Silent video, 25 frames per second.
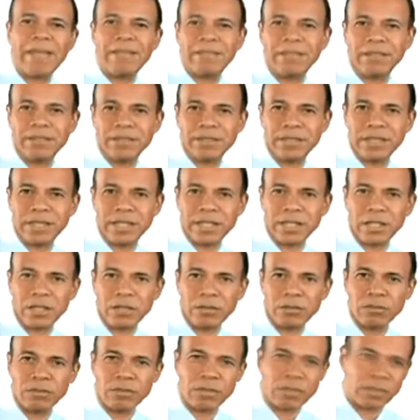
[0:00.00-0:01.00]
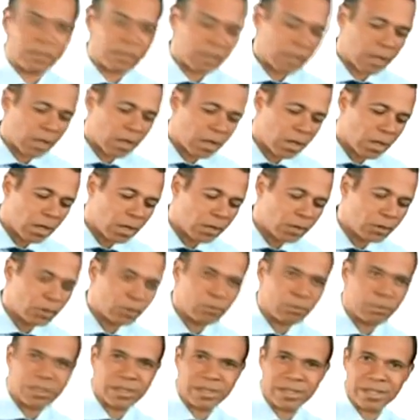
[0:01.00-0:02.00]
event and conference
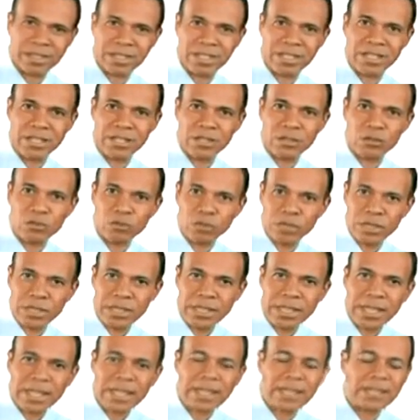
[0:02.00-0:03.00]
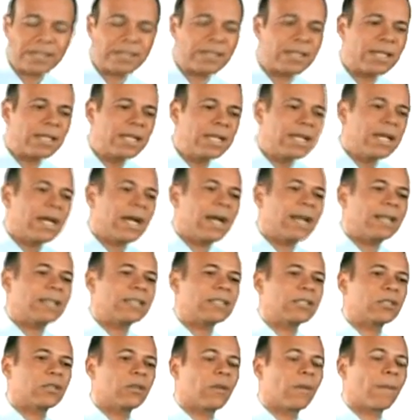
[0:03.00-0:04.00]
during these 3 days,
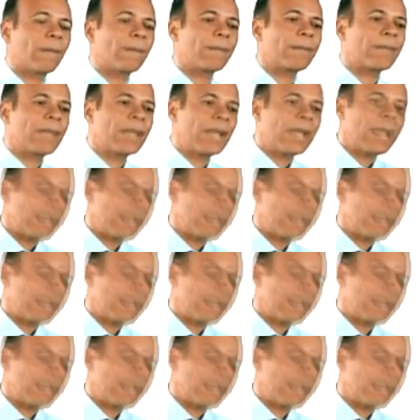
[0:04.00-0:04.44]
and so on.